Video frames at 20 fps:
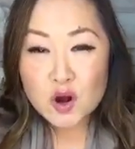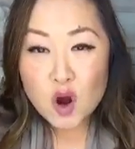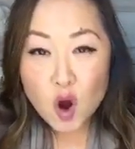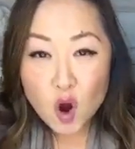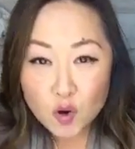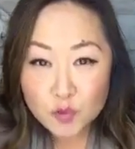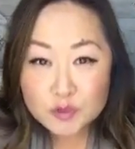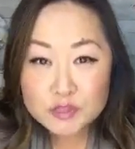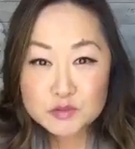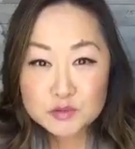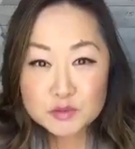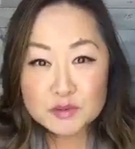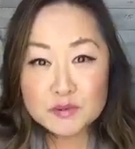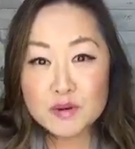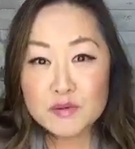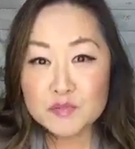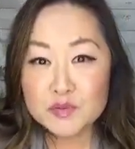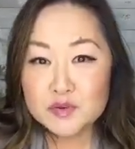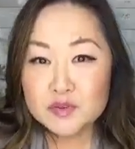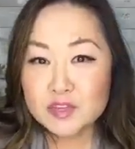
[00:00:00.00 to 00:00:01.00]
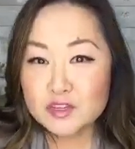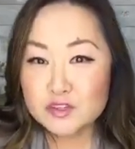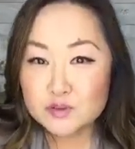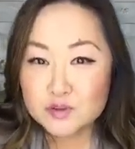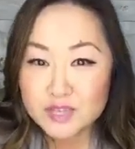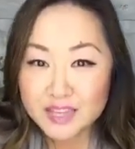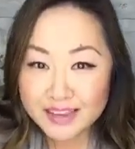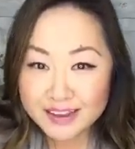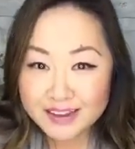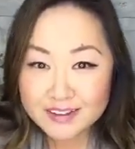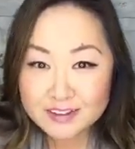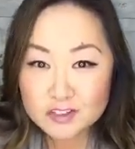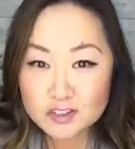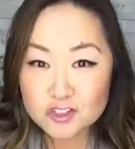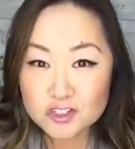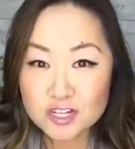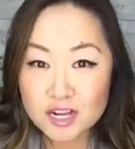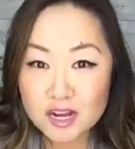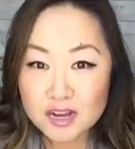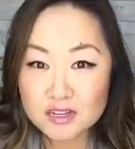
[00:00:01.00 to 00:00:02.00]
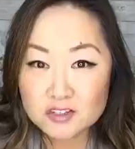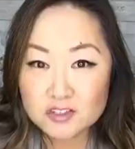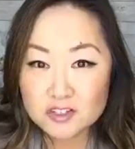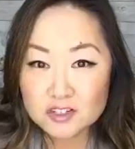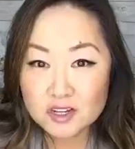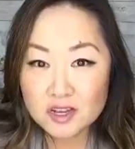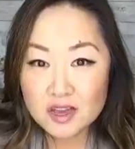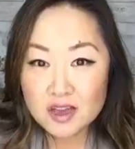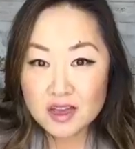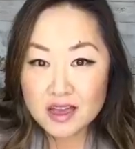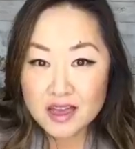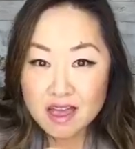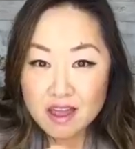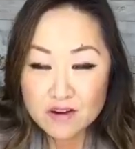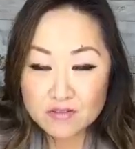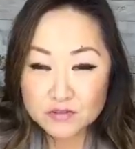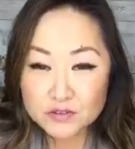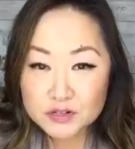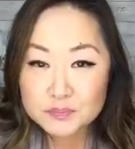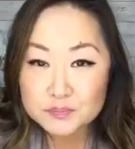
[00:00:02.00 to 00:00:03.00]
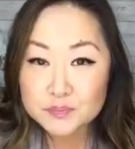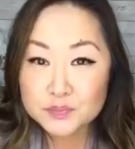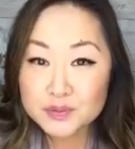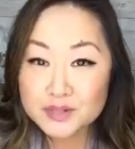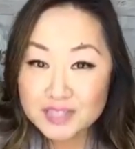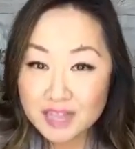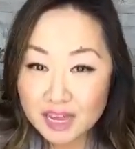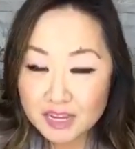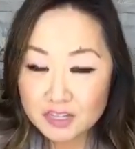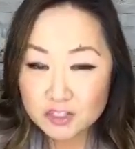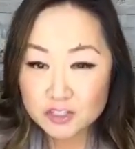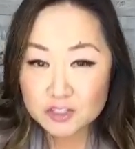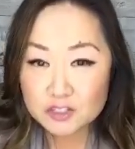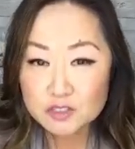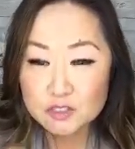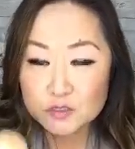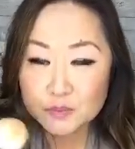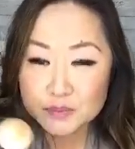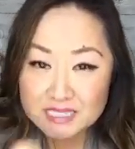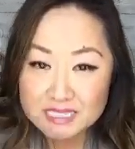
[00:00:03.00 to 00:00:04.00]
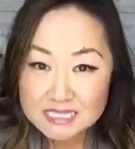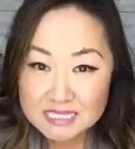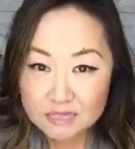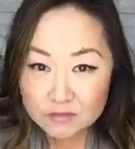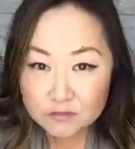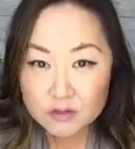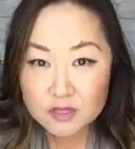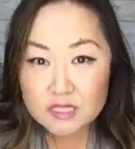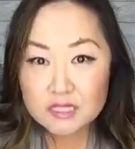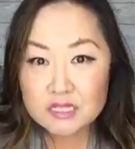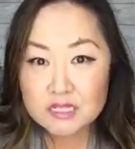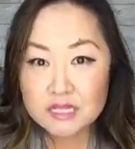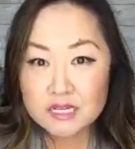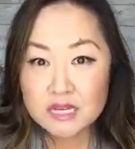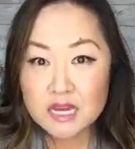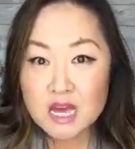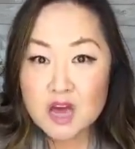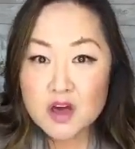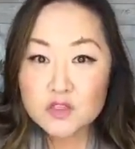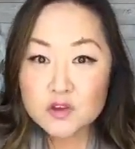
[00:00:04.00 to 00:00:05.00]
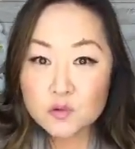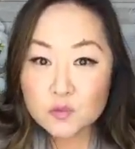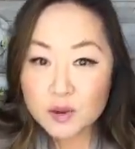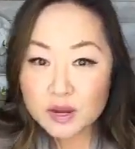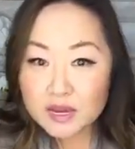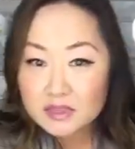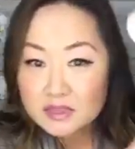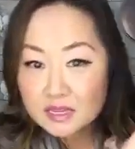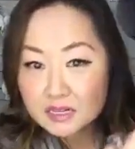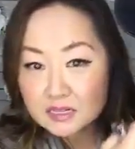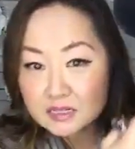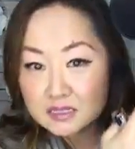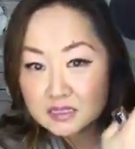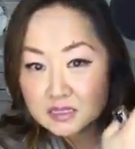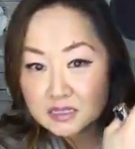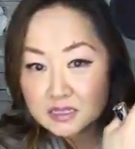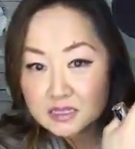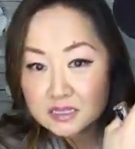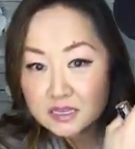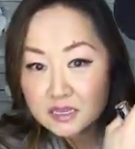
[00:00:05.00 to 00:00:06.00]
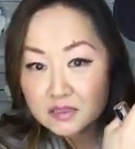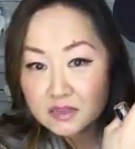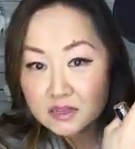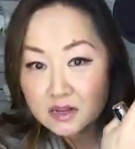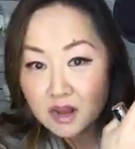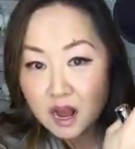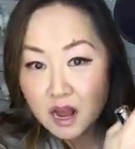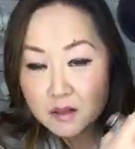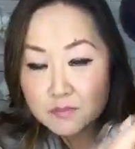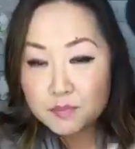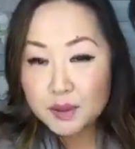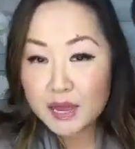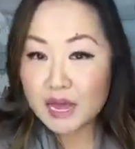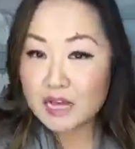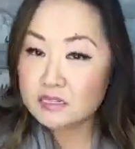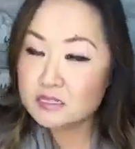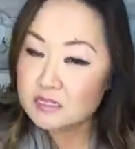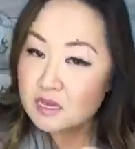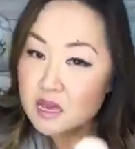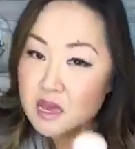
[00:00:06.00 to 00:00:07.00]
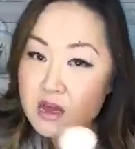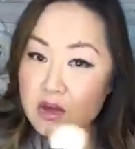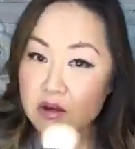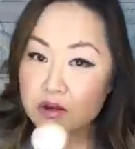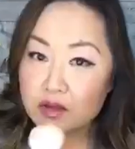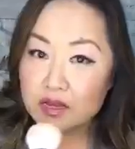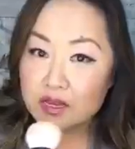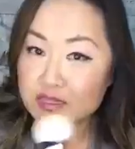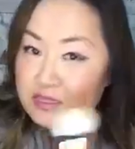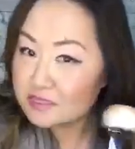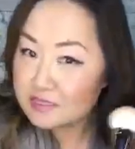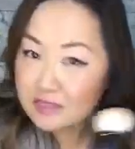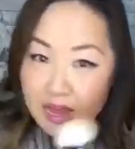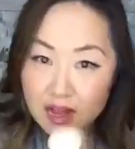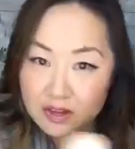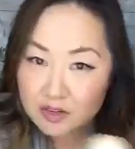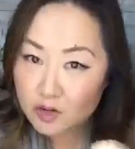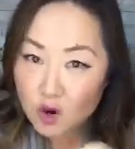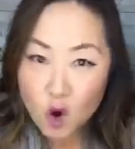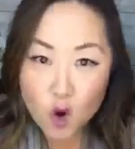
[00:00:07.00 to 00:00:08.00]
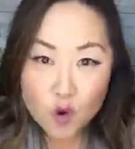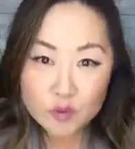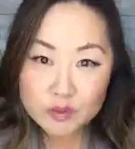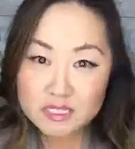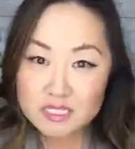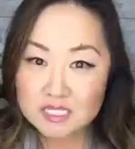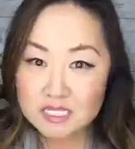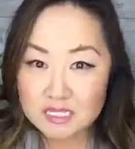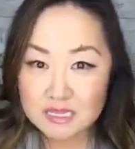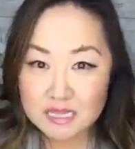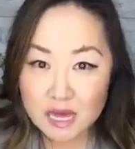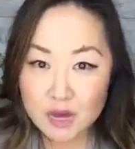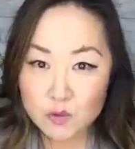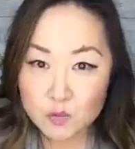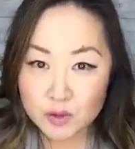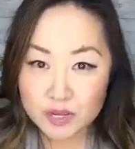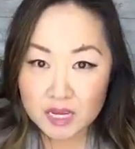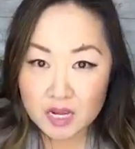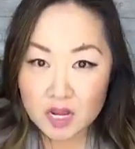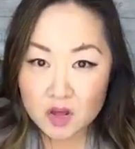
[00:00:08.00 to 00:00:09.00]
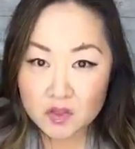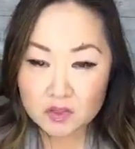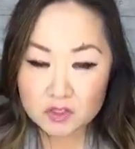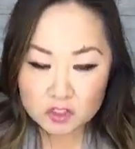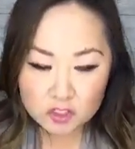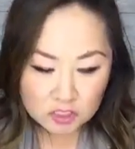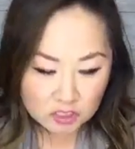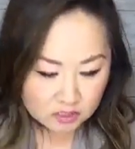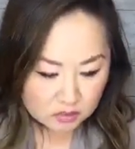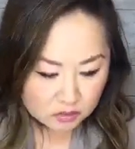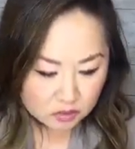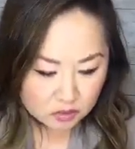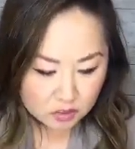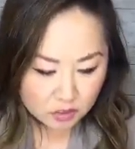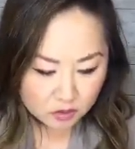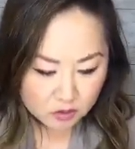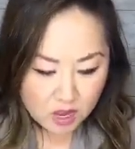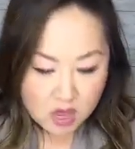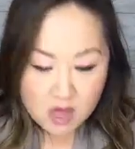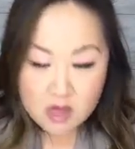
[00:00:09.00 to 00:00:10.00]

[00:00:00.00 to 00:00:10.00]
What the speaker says: always remember that you can't judge every blush specifically the way that it looks in the compact. It's not going to always look that way on the cheek. So